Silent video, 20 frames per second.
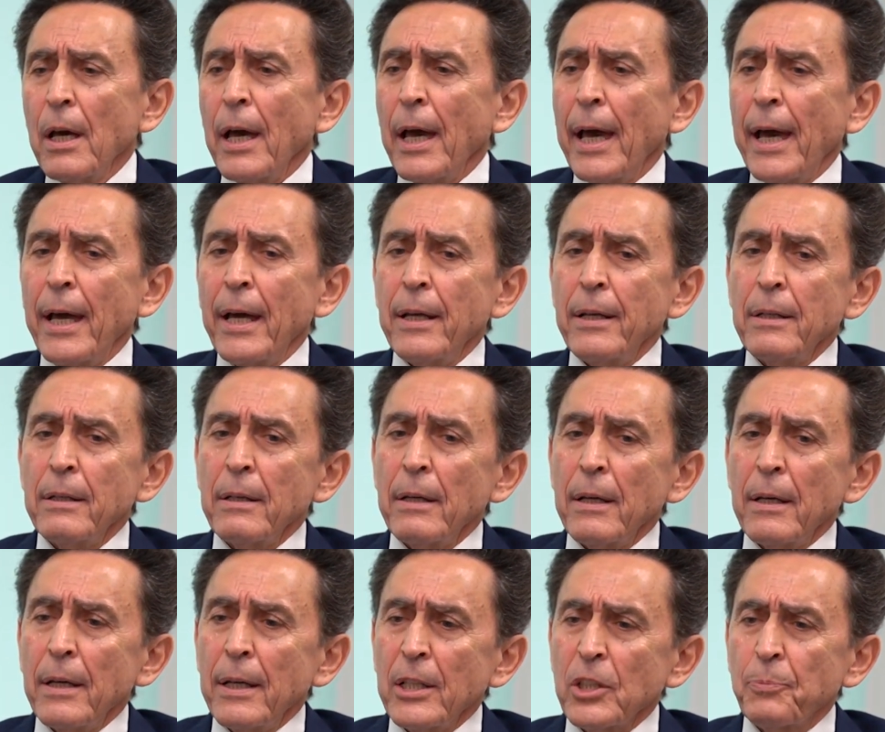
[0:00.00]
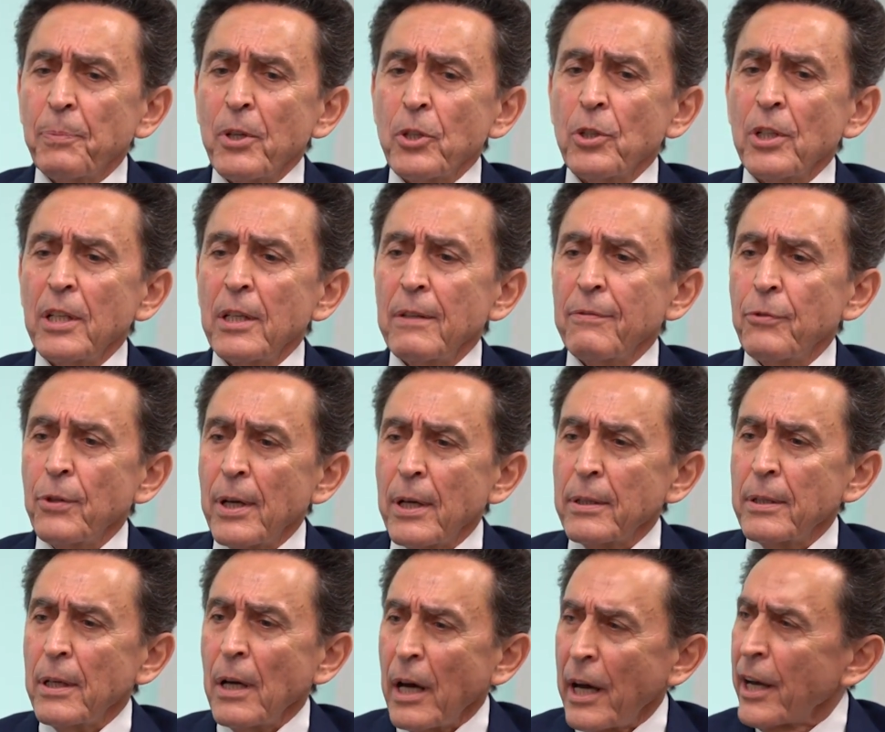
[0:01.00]
And especially if you
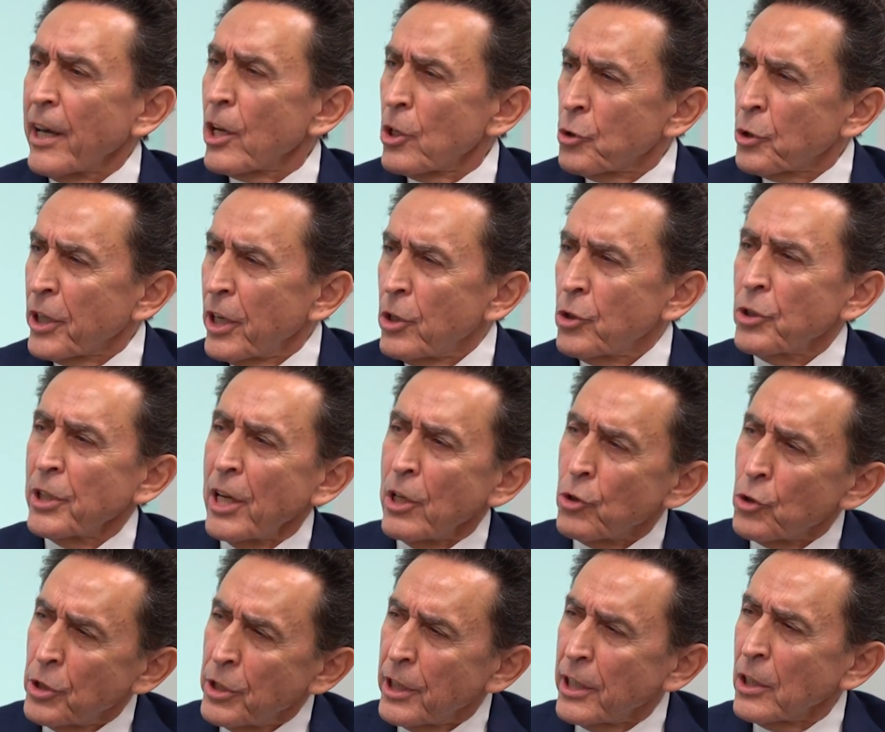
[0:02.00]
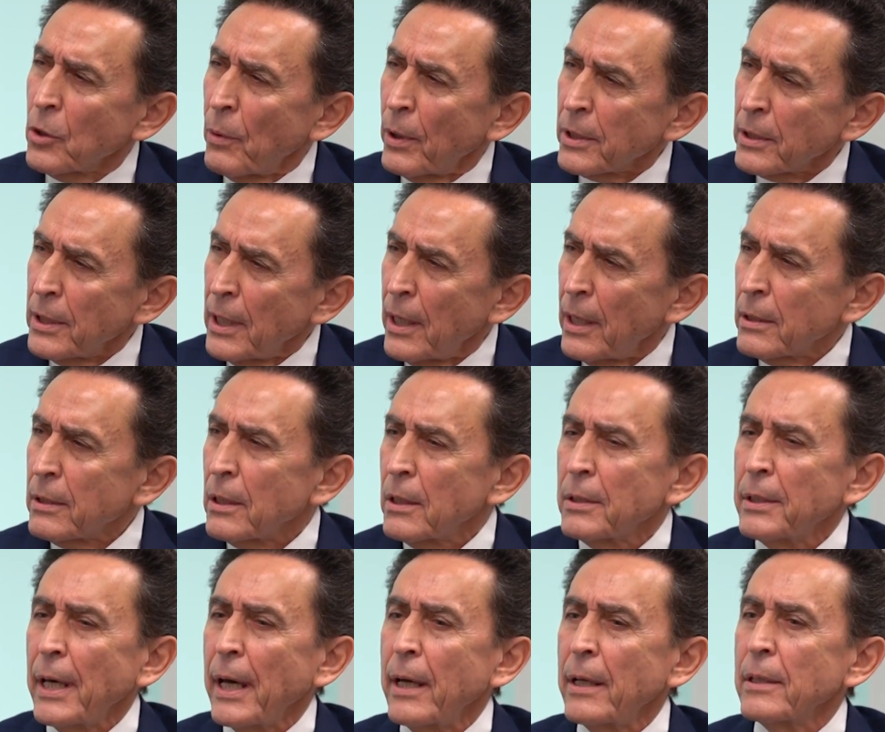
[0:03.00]
had the higher education, engineering and whatnot,
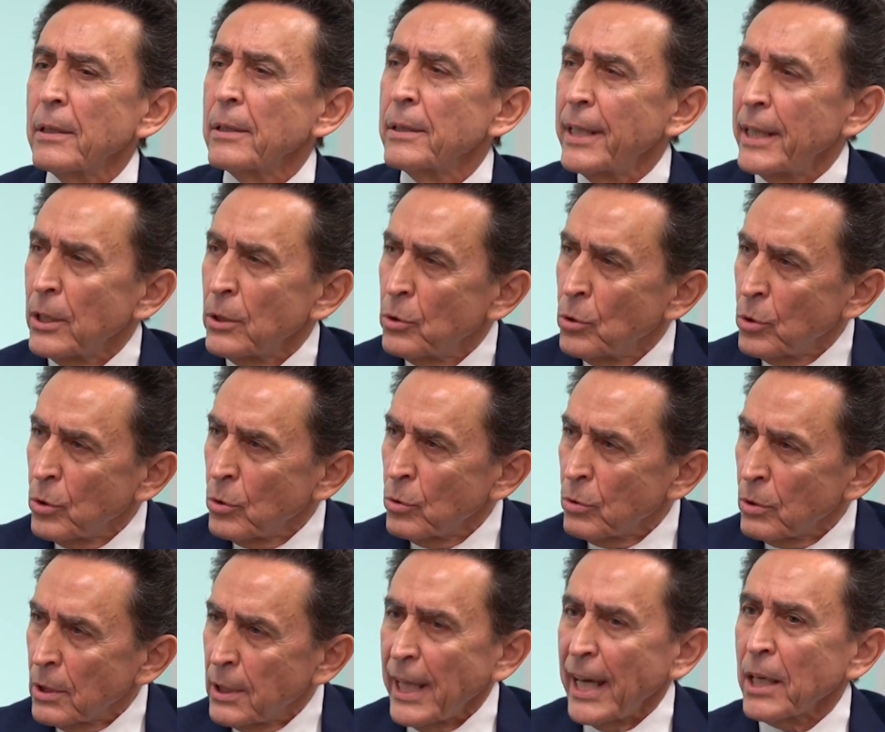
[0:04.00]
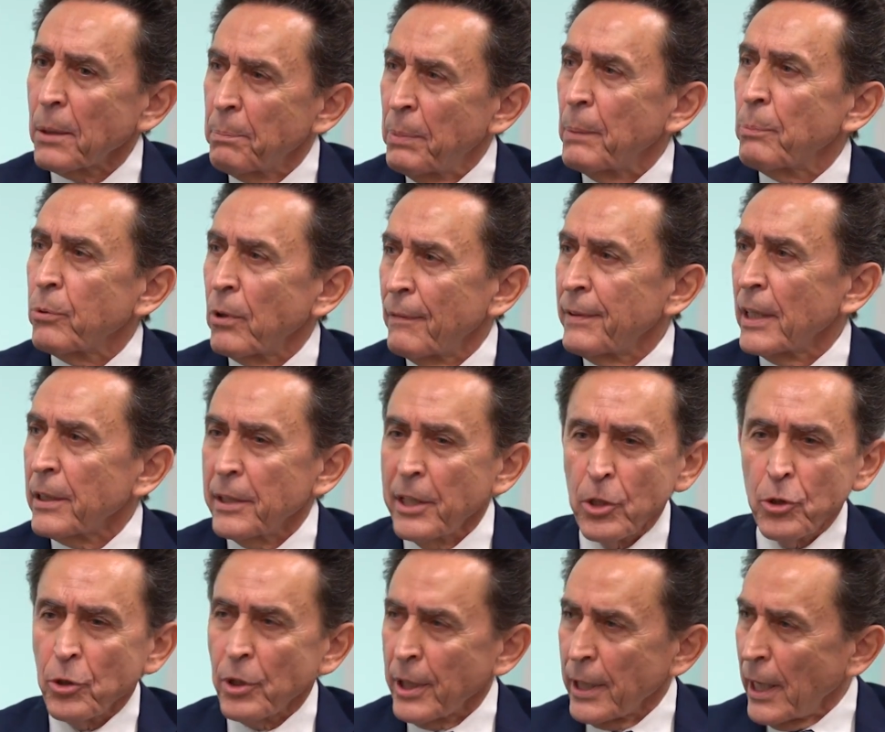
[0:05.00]
then they do like people of that
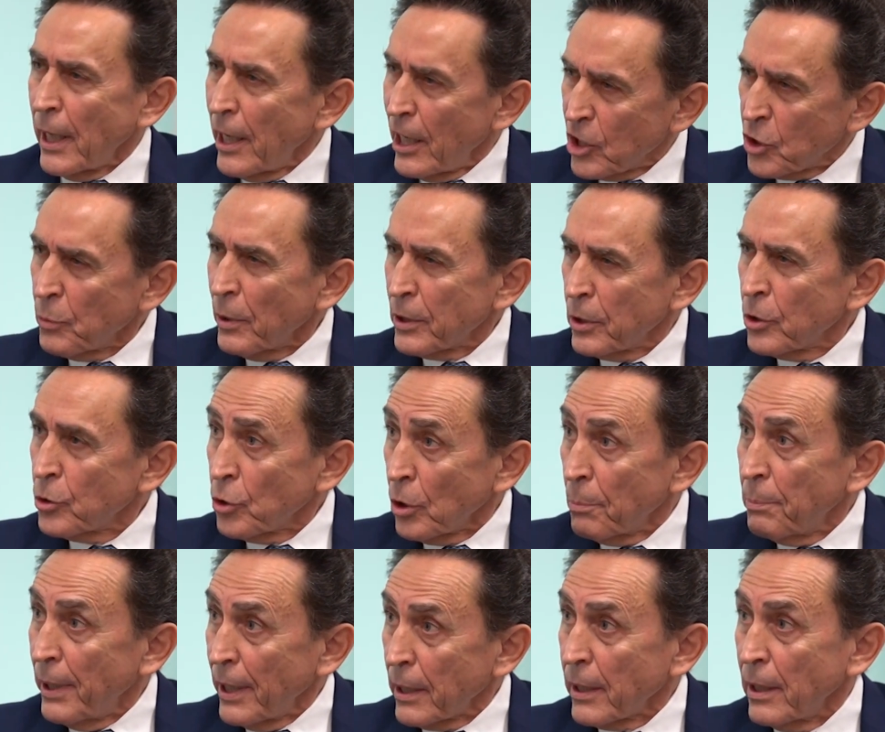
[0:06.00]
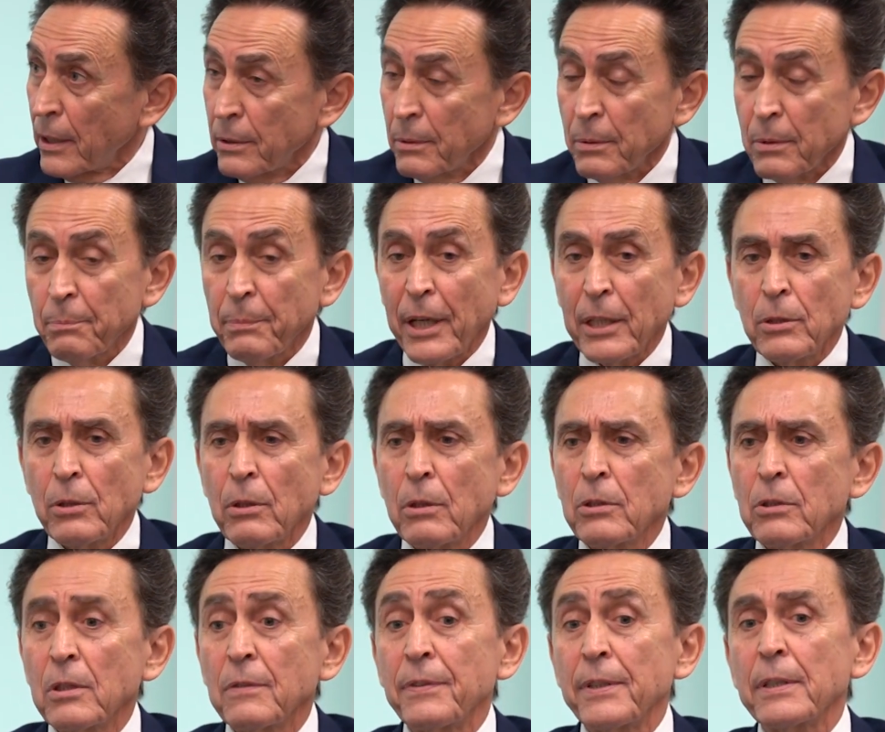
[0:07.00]
nature, regardless what is your background, by the
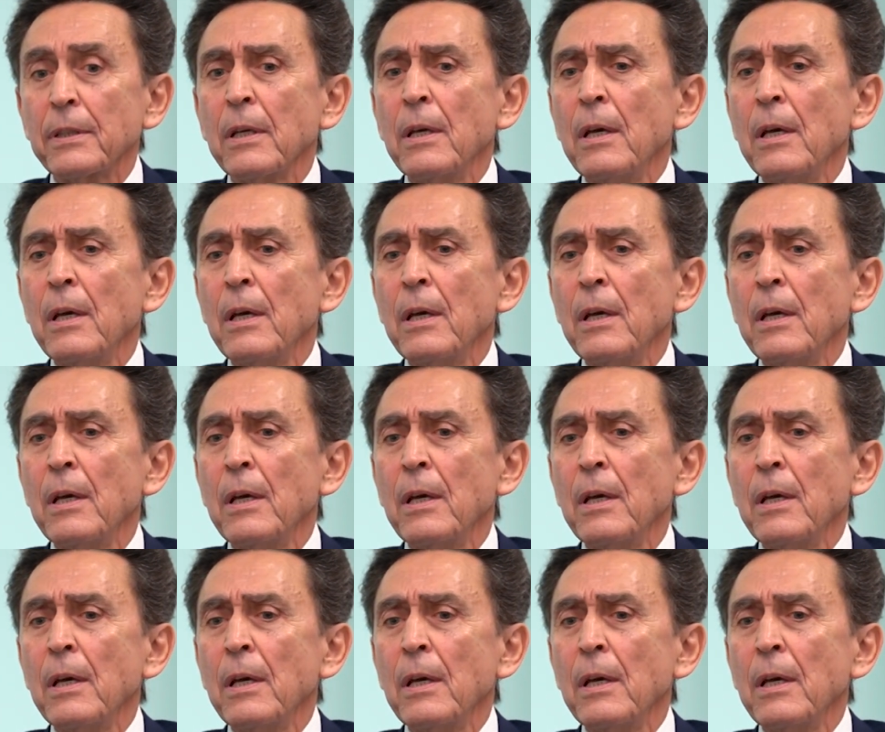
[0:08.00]
looks of it.